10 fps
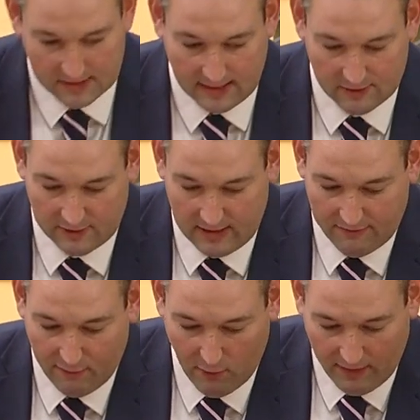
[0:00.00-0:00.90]
Secretary
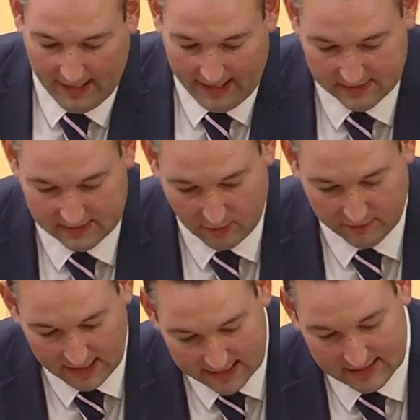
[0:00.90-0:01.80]
for that answer. Over
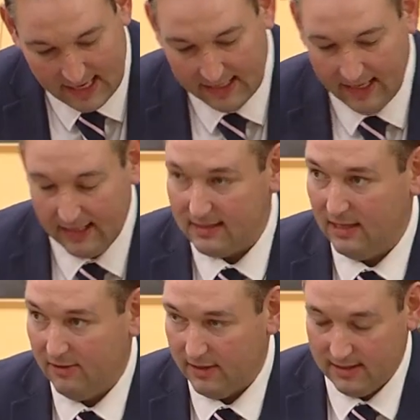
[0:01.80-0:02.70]
the last decade
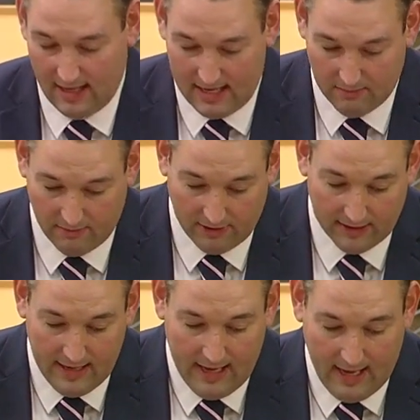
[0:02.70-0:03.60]
here in Edinburgh,
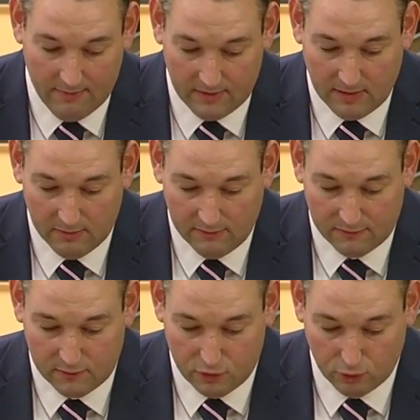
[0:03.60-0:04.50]
the number
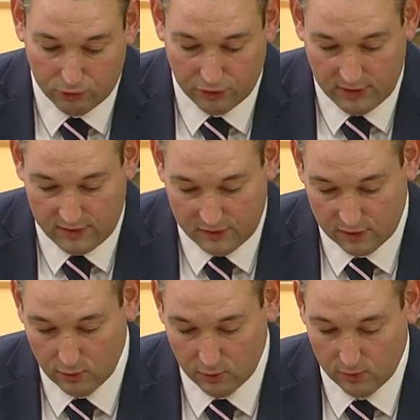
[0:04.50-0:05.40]
of children in
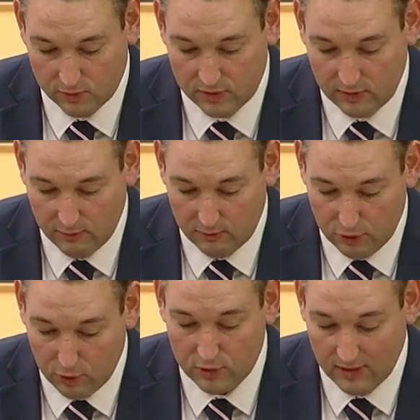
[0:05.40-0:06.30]
schools
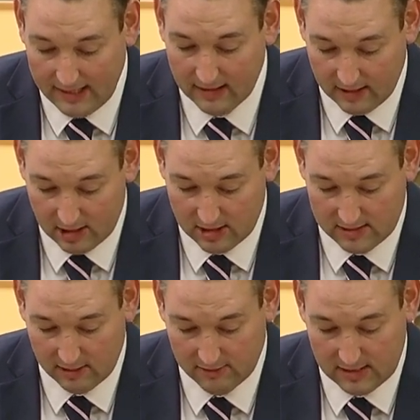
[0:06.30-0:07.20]
new to English
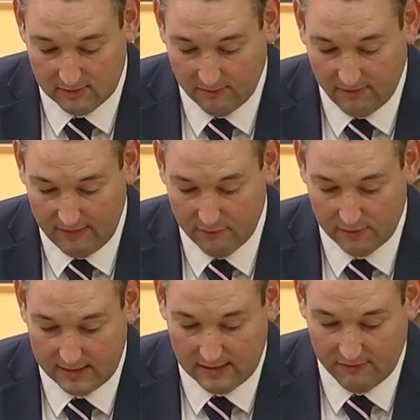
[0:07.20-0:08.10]
has increased from
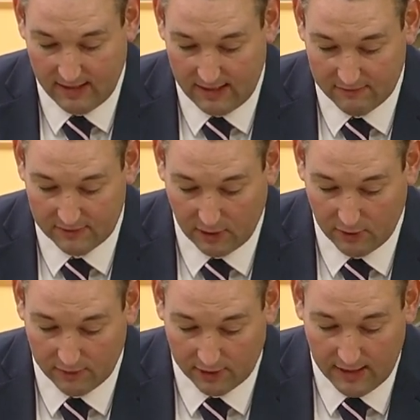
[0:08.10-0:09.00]
585 to
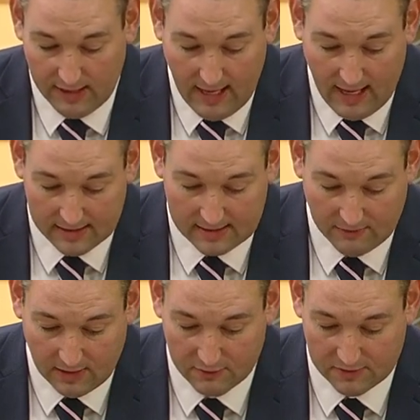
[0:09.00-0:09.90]
over
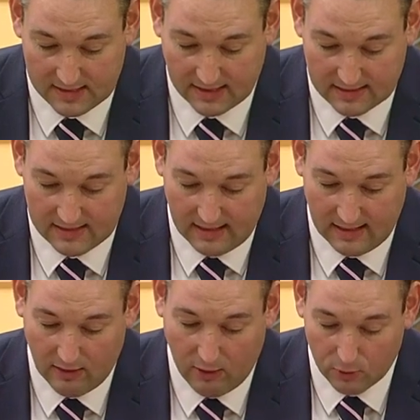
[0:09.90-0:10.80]

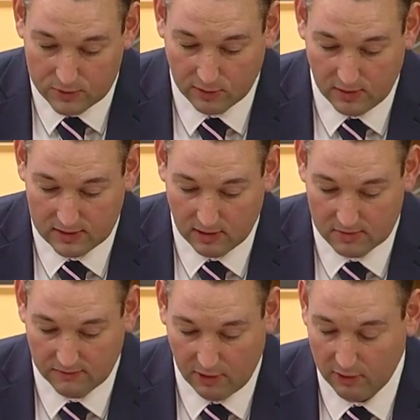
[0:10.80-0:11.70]
760. Also in
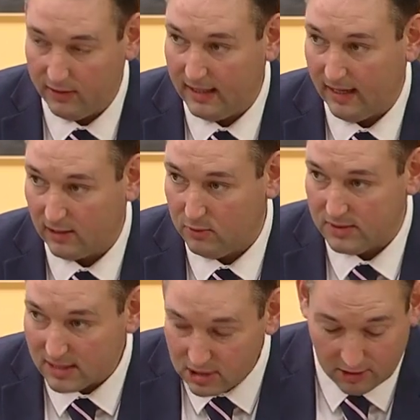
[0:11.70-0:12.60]
terms of early
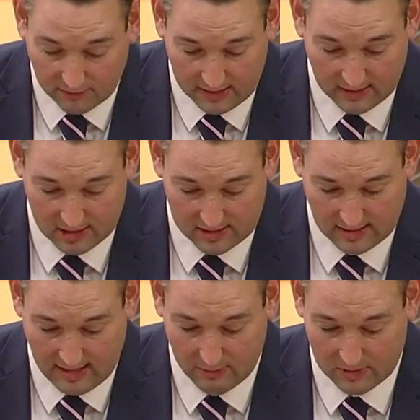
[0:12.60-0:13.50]
acquisition of English as a
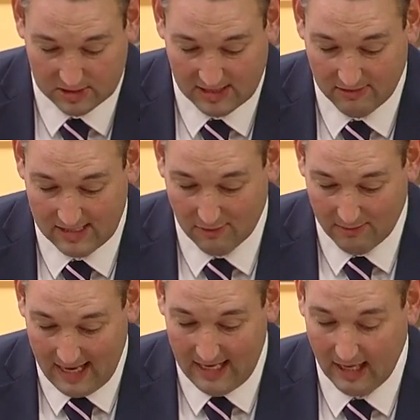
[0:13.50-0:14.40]
language has increased
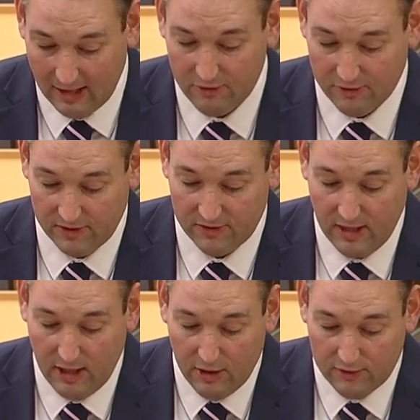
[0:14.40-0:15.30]
from 800
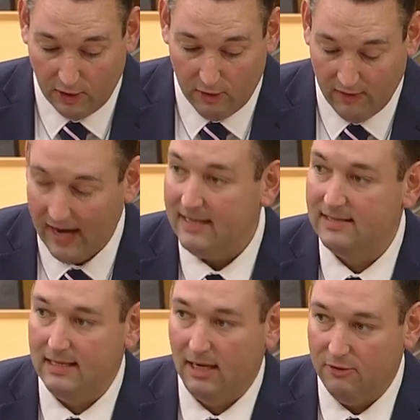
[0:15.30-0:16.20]
to over
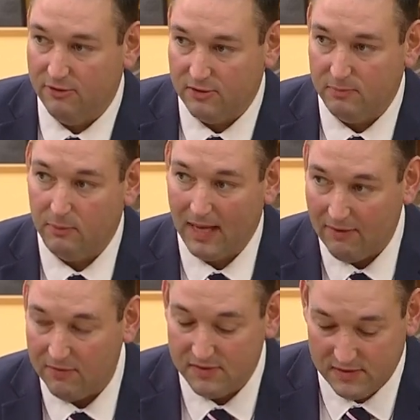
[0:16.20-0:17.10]
1800. But we
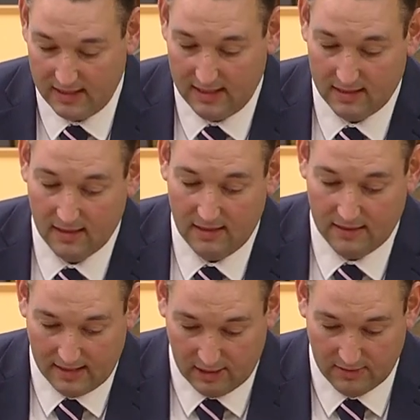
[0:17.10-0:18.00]
haven't seen
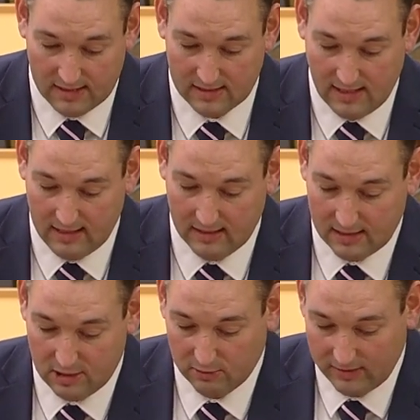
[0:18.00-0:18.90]
the increase in
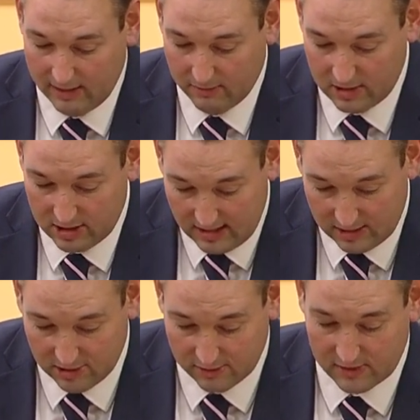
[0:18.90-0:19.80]
additional language
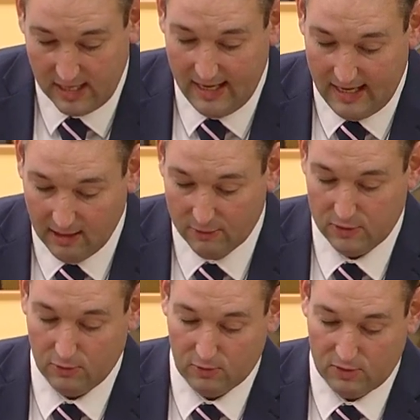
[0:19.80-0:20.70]
teachers in our
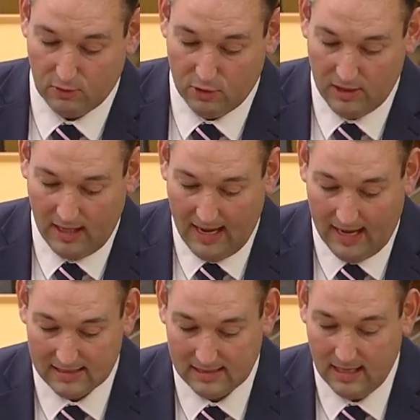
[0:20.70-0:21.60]
schools. So could I
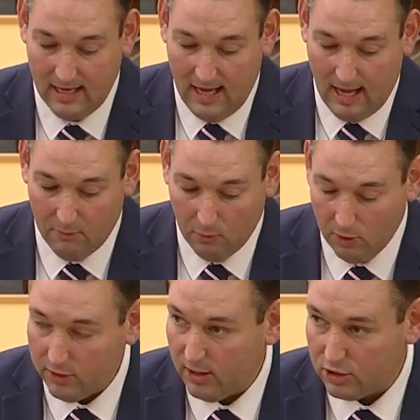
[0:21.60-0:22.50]
ask,
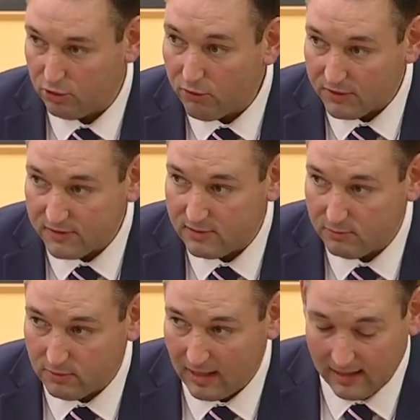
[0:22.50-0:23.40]
what assurance
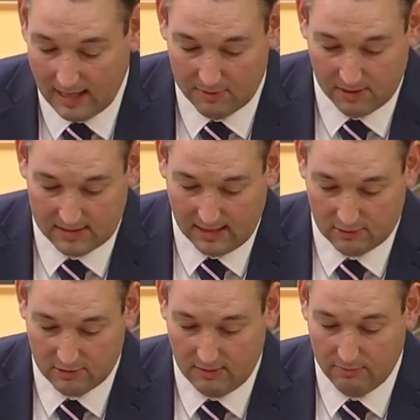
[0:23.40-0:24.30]
can the Cabinet
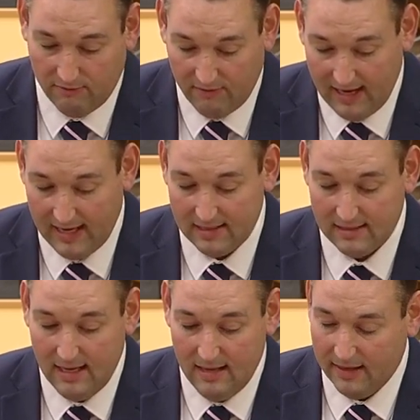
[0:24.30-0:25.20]
Secretary provide
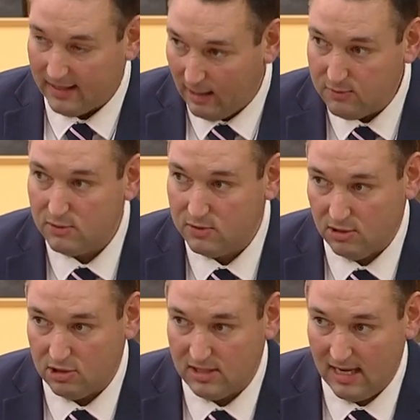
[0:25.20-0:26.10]
that councils
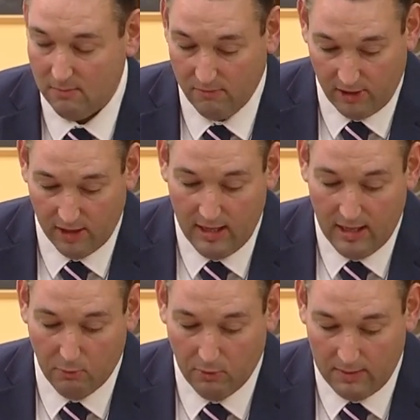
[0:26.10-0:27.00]
such as Edinburgh
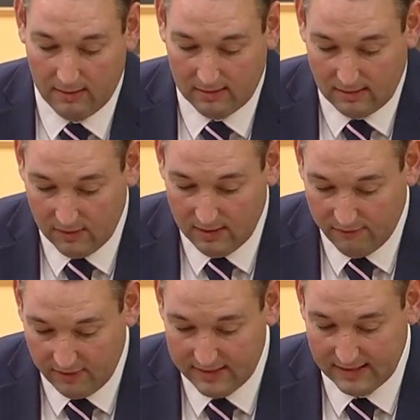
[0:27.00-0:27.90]
will be given the
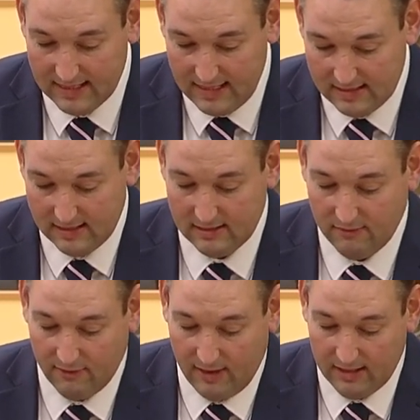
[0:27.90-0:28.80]
funding needed
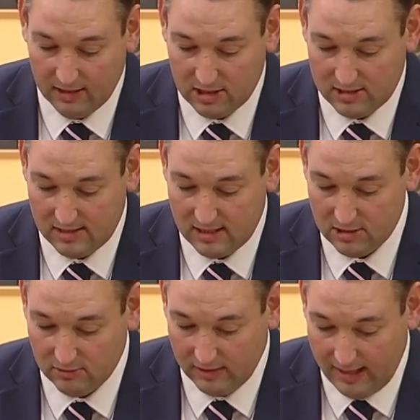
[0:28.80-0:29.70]
for English as
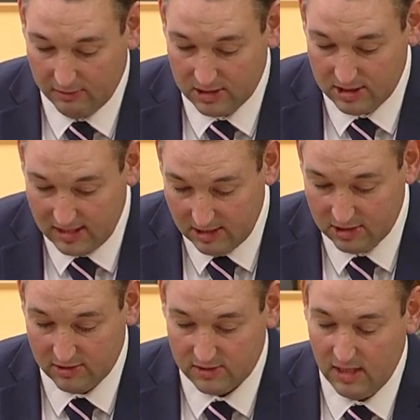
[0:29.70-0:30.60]
additional language
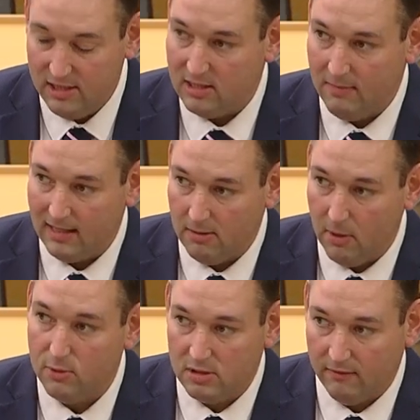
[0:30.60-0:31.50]
teachers to make the
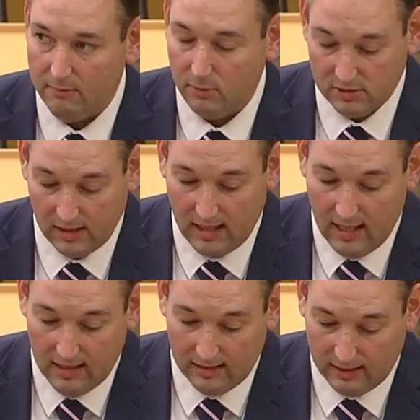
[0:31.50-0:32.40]
most of our
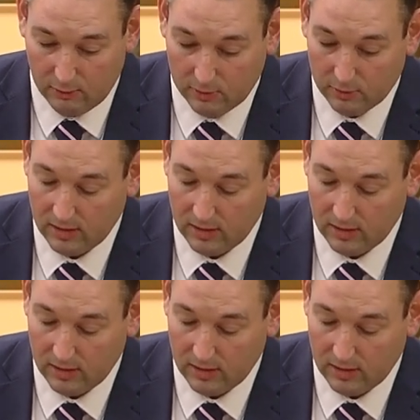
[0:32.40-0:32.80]
multilingual